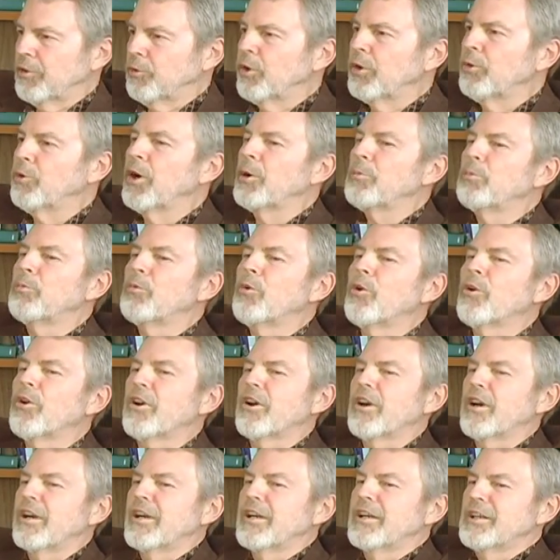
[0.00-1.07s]
We want
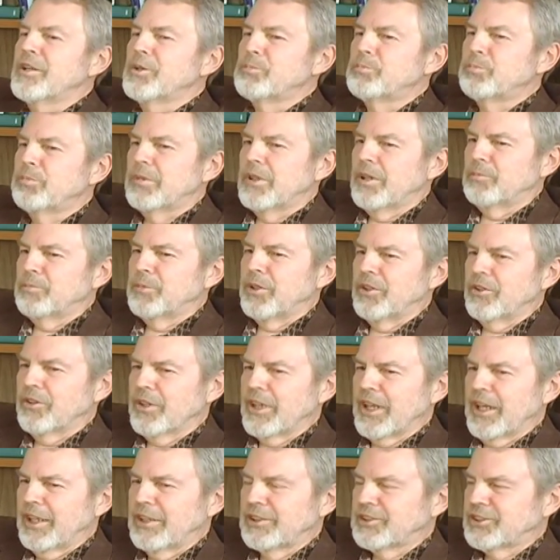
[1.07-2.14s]
more Bill
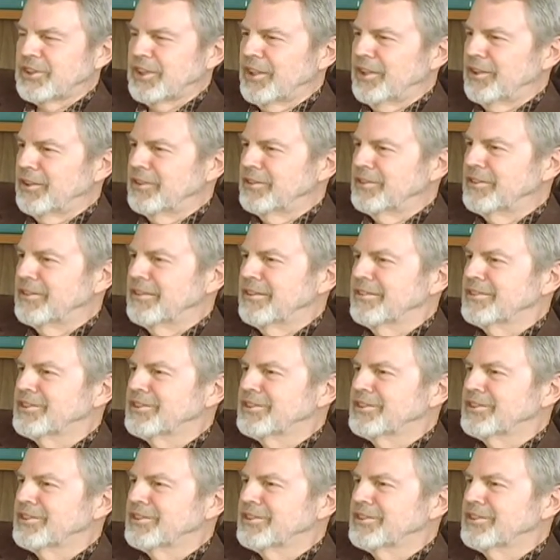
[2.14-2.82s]
Gates and